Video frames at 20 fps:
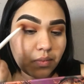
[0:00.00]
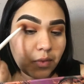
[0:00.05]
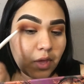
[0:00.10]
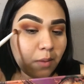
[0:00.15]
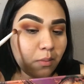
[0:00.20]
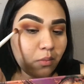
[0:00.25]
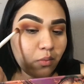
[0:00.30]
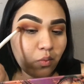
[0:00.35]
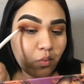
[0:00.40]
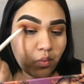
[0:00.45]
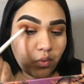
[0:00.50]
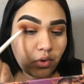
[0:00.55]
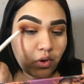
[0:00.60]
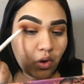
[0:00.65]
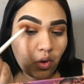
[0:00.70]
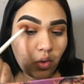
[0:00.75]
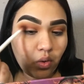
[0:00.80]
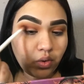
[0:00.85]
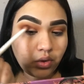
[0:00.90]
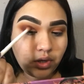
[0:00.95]
I'm
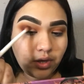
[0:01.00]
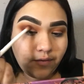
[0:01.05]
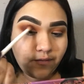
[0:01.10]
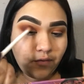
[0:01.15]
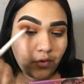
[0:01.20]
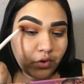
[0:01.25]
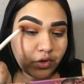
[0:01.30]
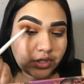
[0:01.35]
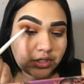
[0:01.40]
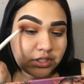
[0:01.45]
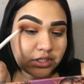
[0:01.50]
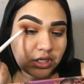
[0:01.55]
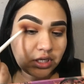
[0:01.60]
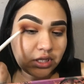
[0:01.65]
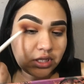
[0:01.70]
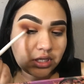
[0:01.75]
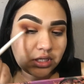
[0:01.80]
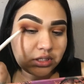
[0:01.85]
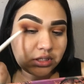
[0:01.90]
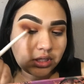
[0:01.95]
only
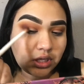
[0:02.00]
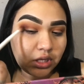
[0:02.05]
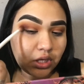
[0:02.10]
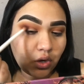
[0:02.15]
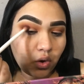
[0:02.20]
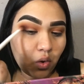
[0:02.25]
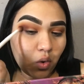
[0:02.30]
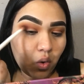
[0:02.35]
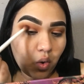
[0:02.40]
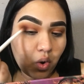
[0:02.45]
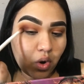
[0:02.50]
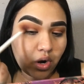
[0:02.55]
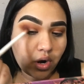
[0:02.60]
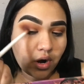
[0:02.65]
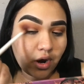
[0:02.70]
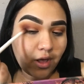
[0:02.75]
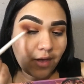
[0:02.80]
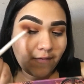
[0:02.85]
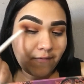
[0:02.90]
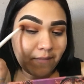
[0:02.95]
focusing this in the
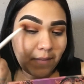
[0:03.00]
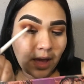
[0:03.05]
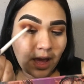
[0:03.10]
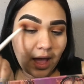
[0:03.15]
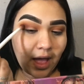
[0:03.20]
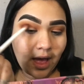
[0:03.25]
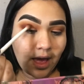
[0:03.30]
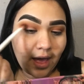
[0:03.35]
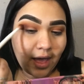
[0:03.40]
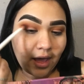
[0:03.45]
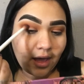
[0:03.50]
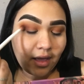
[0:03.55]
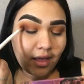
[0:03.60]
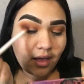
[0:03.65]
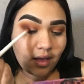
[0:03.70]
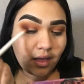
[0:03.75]
corner of my eye.